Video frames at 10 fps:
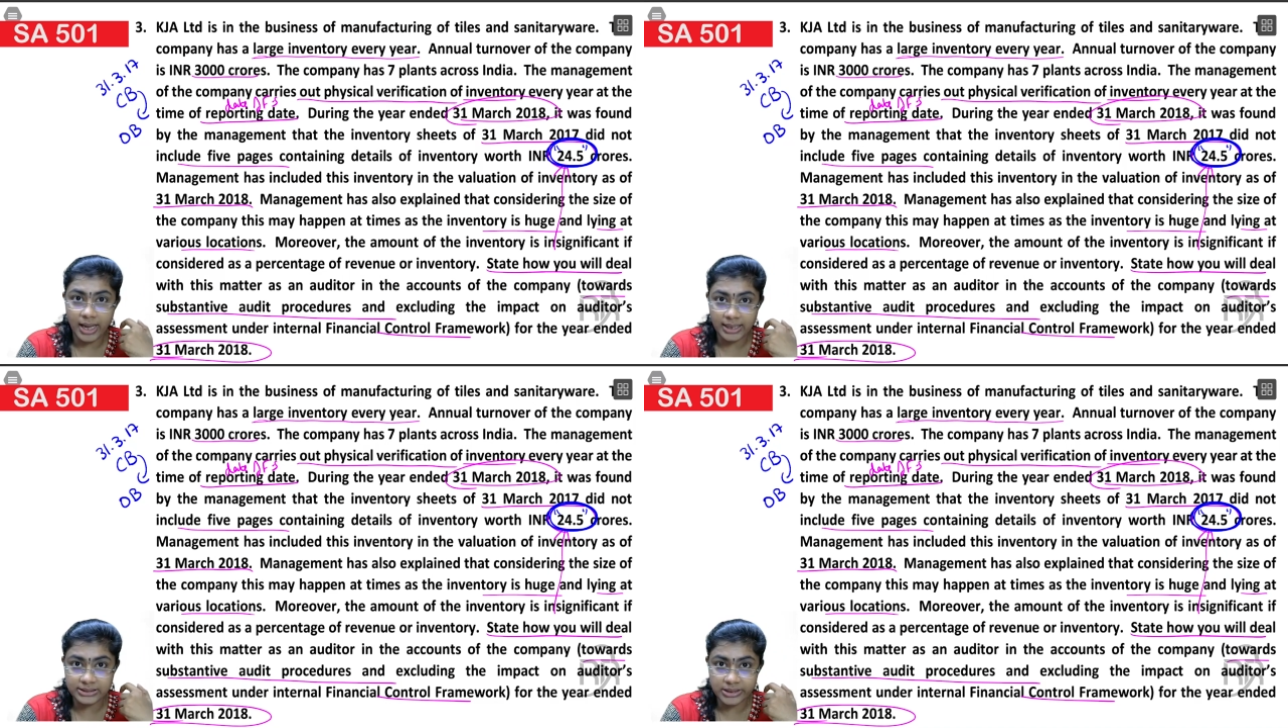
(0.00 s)

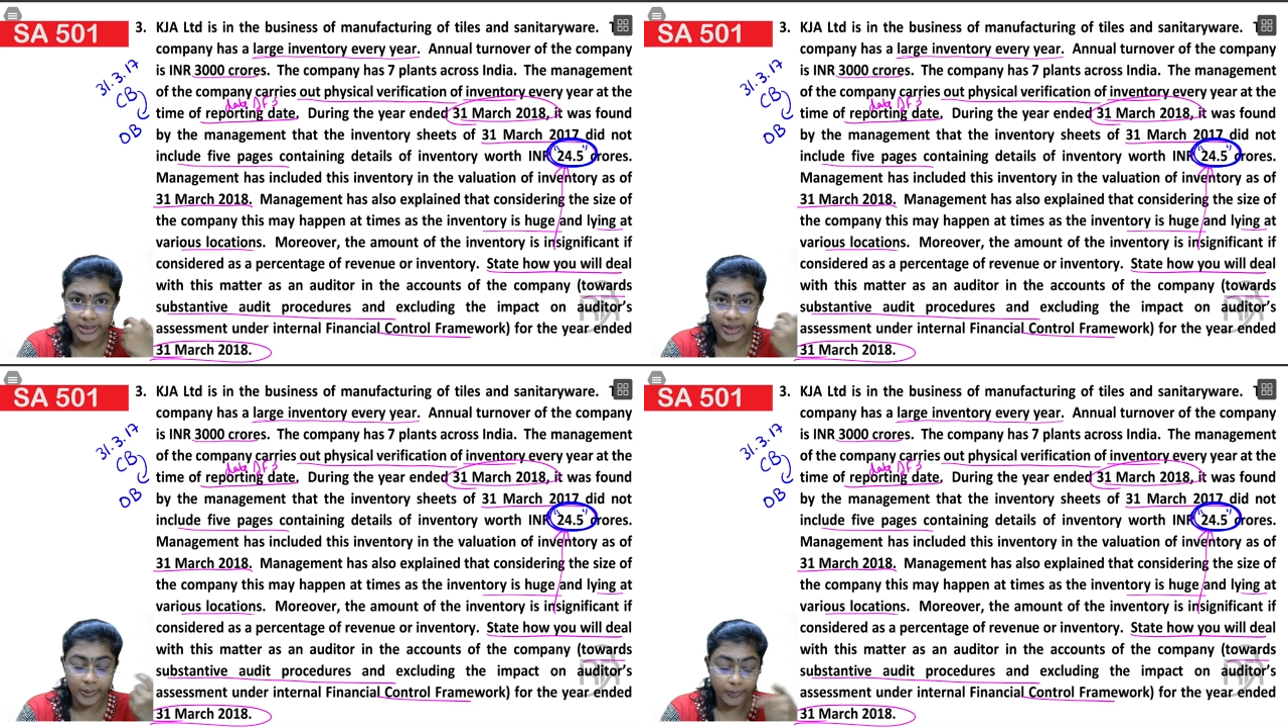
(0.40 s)
as
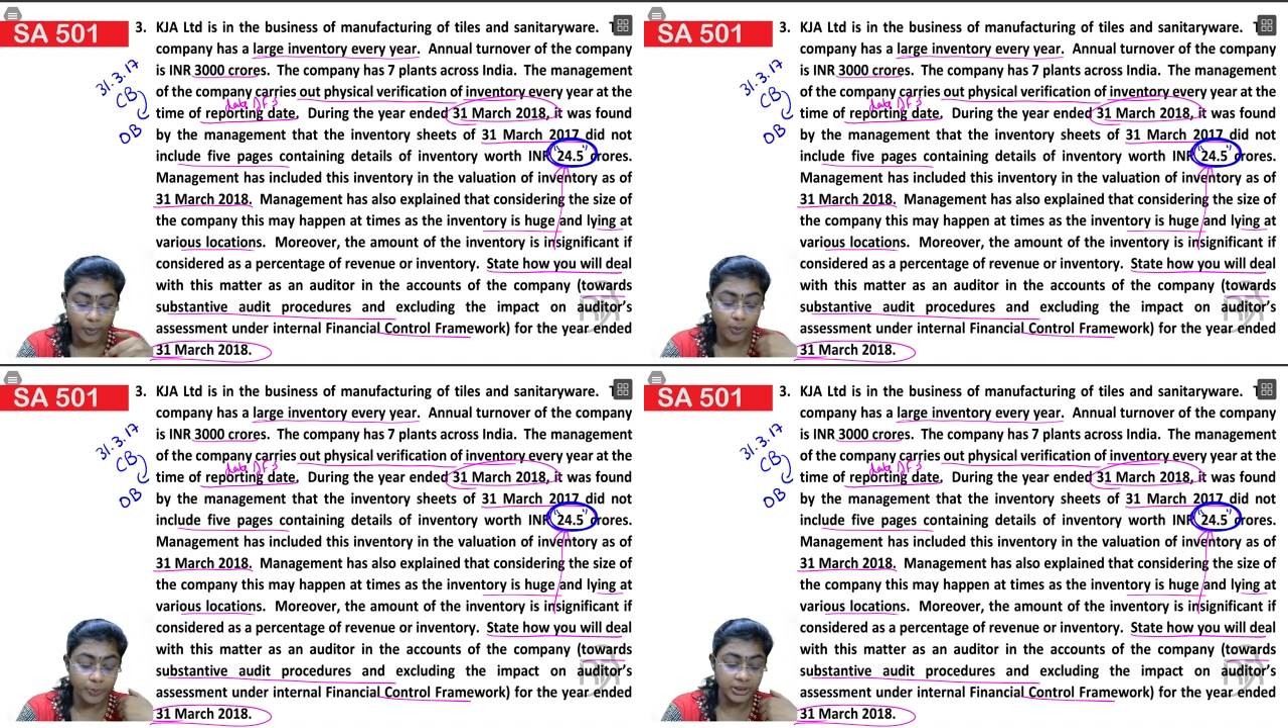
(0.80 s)
the
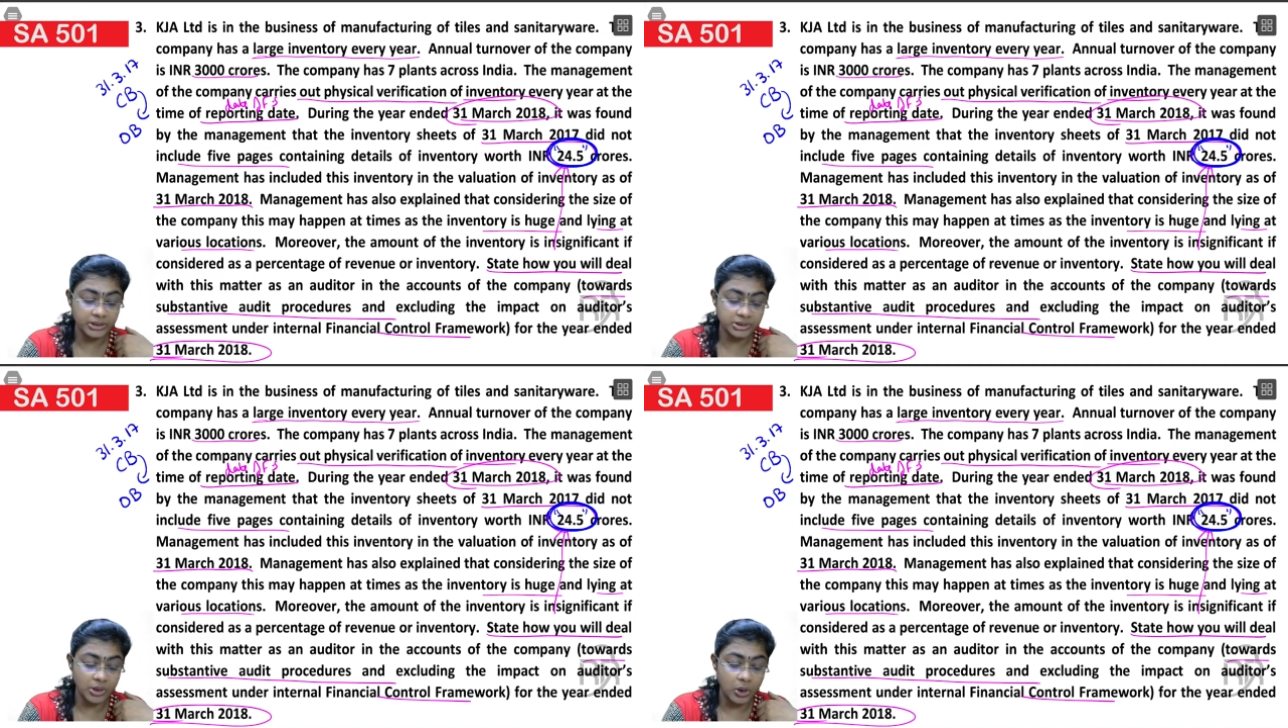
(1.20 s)

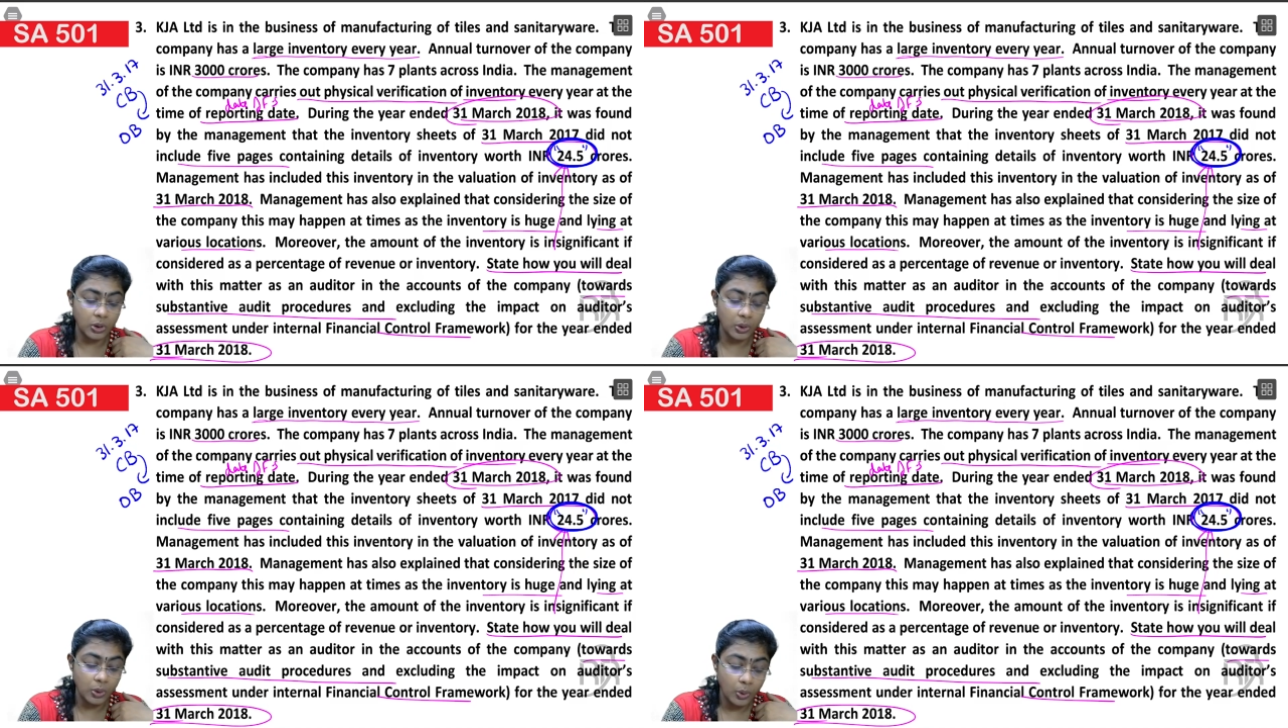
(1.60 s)
opening
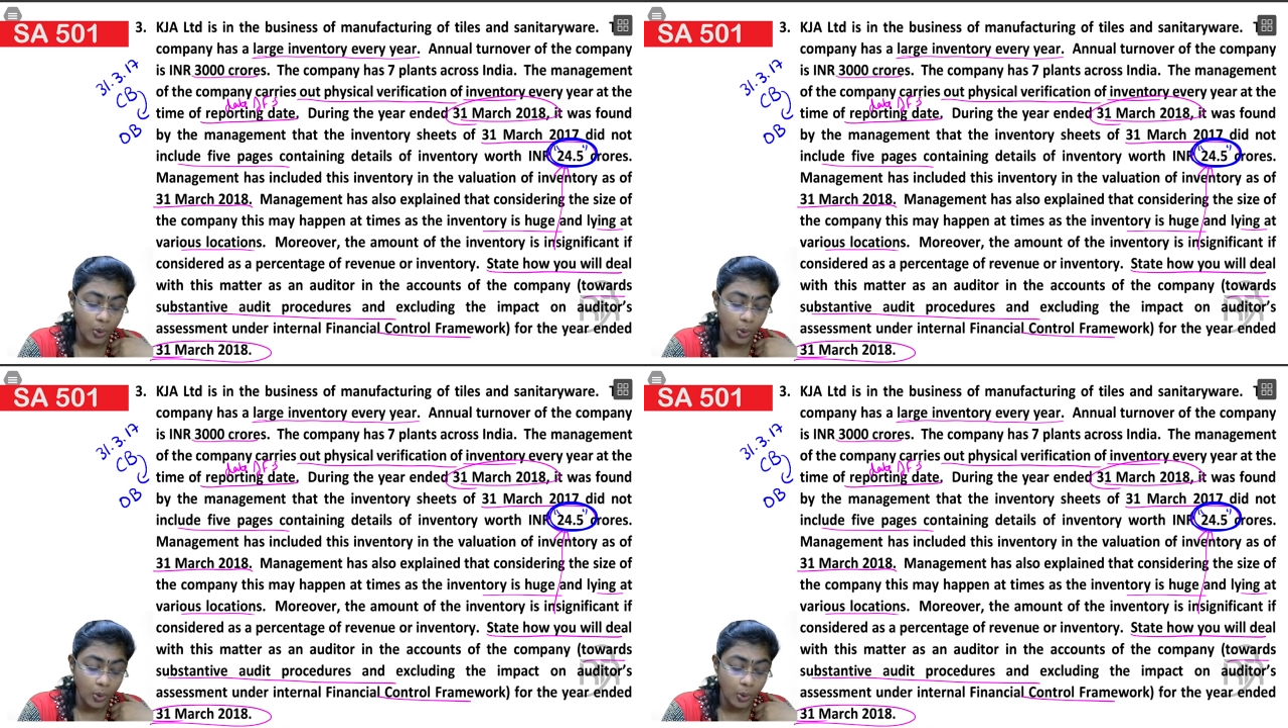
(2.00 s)
stock,